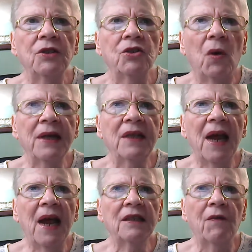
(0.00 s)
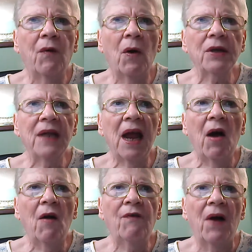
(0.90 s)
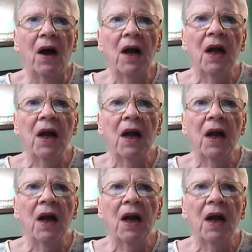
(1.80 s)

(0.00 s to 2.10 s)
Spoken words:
Joint Task Force Alpha